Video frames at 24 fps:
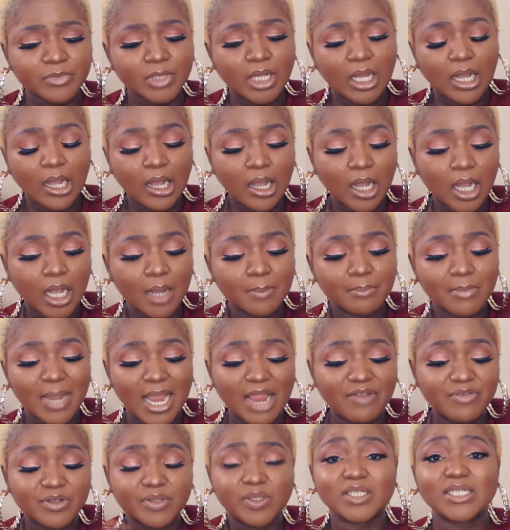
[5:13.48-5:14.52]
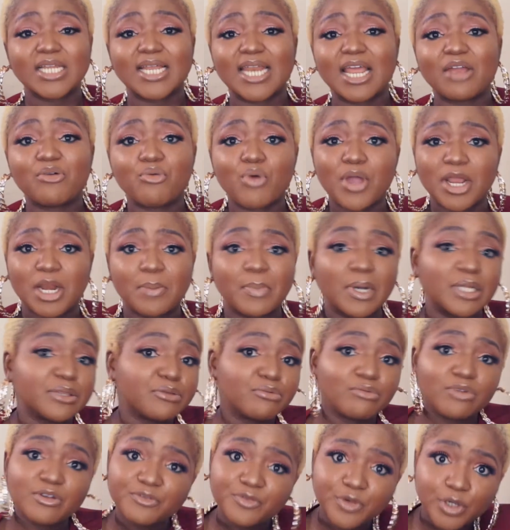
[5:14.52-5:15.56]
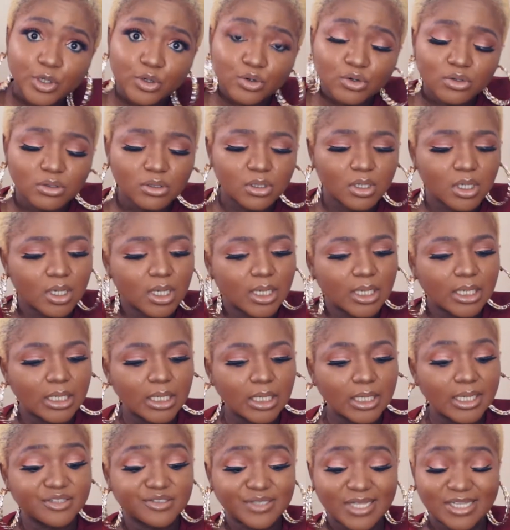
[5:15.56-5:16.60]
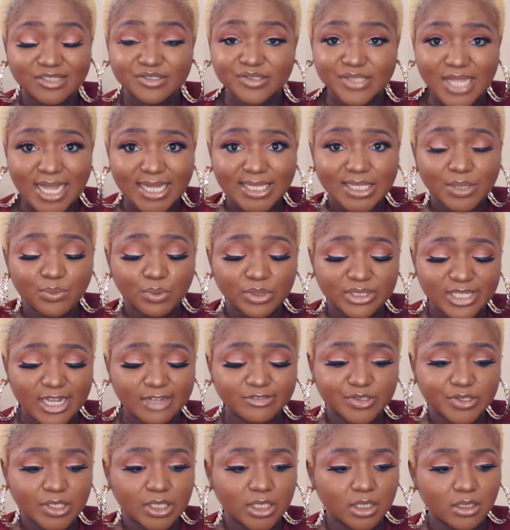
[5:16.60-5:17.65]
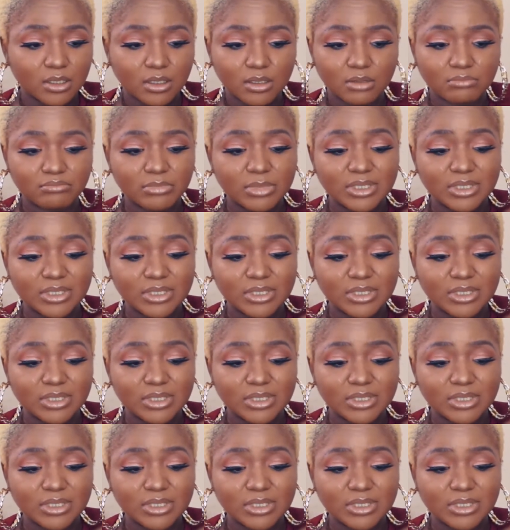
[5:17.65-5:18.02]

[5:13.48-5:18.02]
everything that I read about the review is exactly what I've seen.